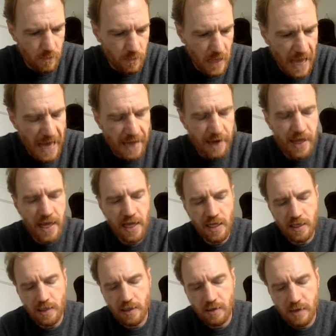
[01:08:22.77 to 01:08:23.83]
at
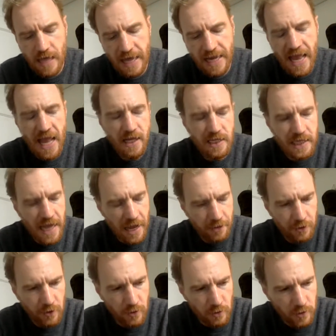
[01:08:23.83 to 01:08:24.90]
any
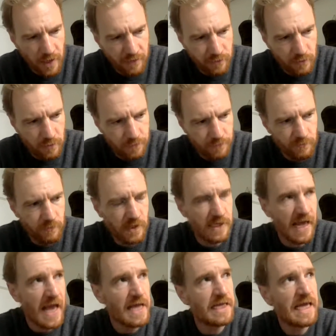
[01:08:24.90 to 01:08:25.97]
ethical level, in
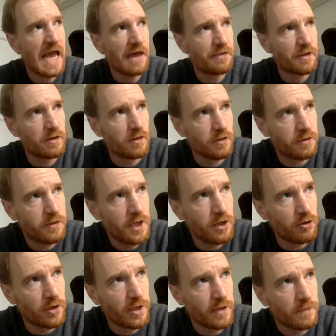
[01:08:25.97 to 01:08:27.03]
any ethical
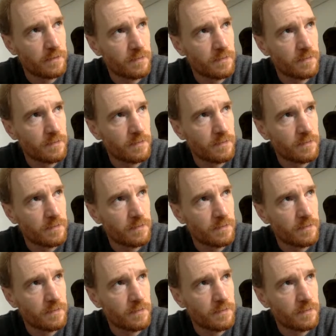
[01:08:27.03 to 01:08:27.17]
theory,